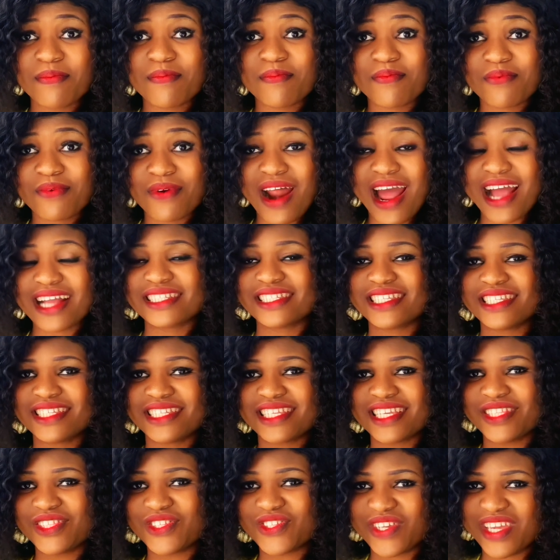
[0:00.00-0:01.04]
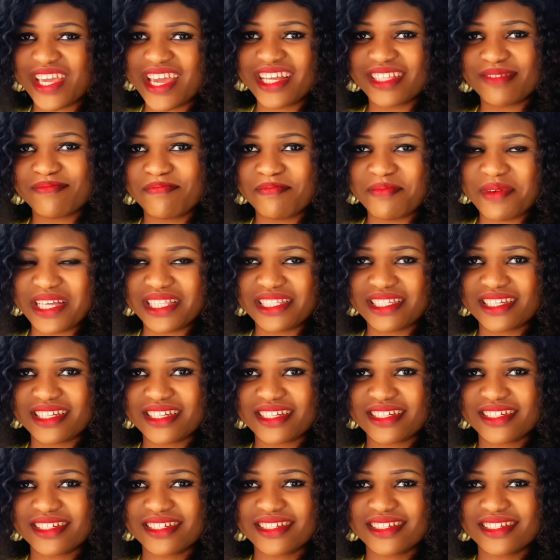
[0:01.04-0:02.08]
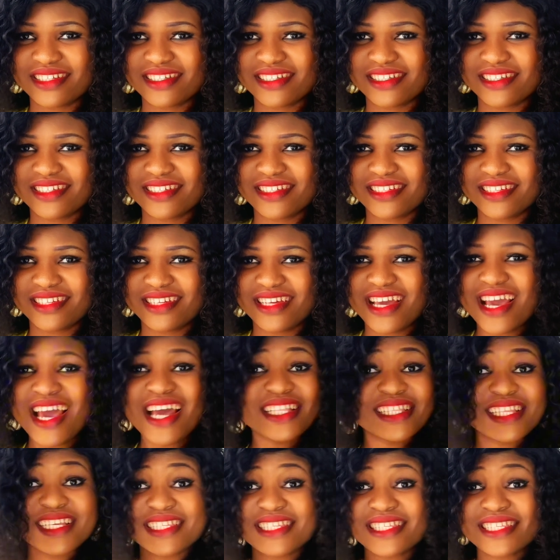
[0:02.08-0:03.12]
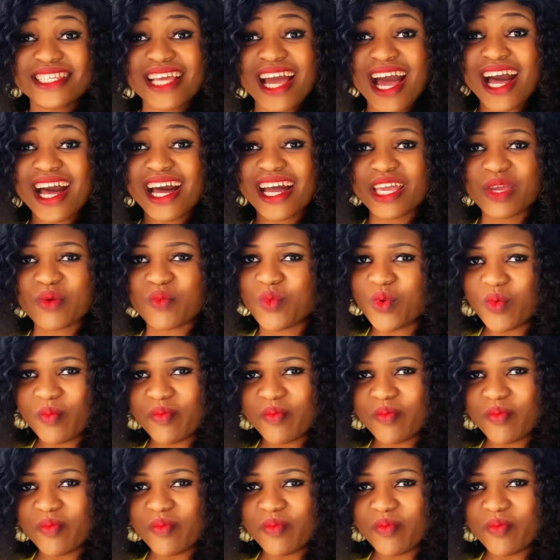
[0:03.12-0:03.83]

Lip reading: practicing to get better. The sky will